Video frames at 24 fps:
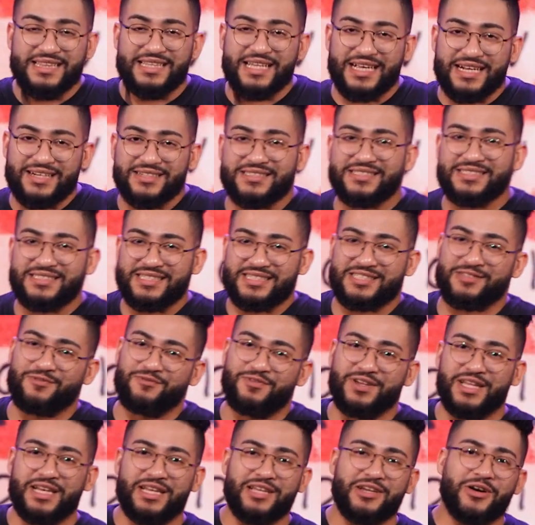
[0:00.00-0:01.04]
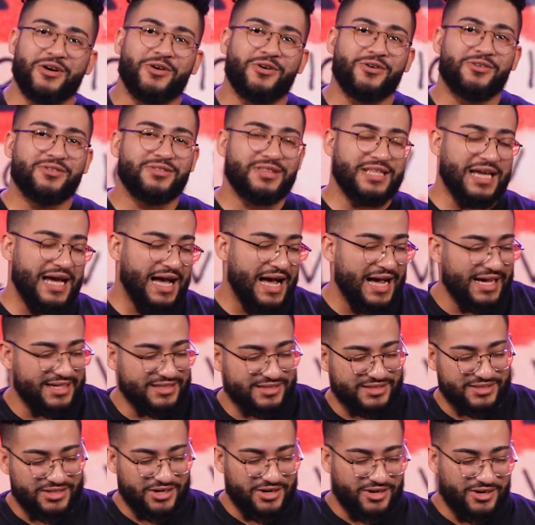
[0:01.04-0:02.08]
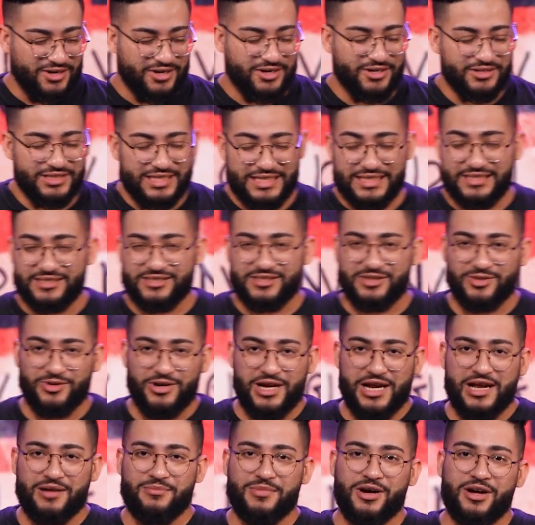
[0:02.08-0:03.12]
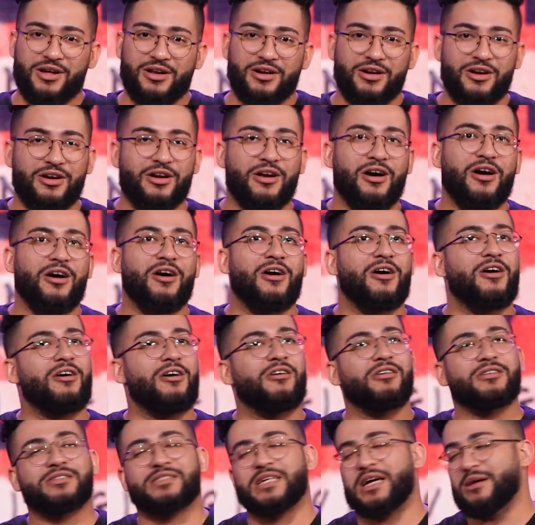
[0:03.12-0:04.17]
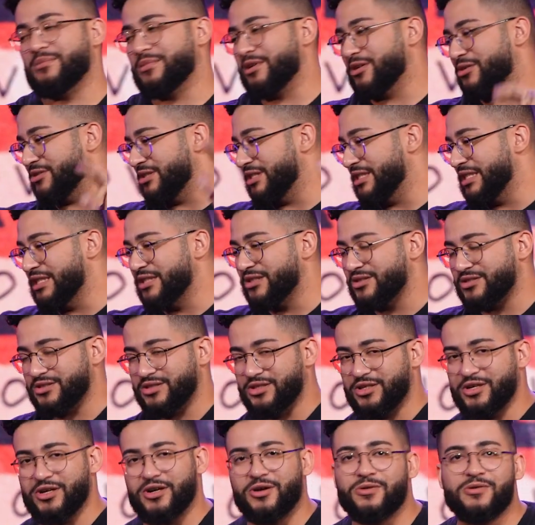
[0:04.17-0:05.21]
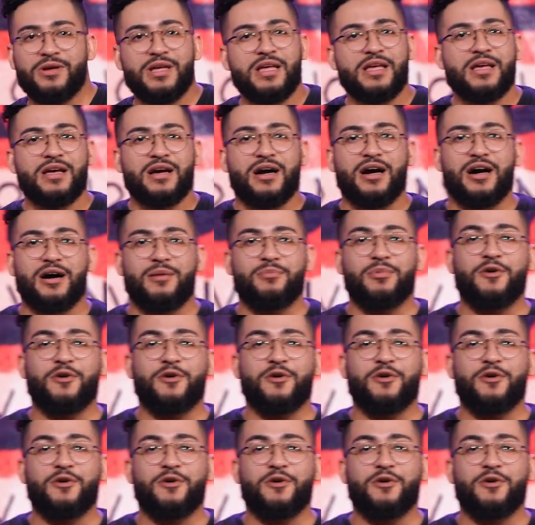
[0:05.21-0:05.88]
there's this video that I saw on Instagram a long time ago, years ago, um,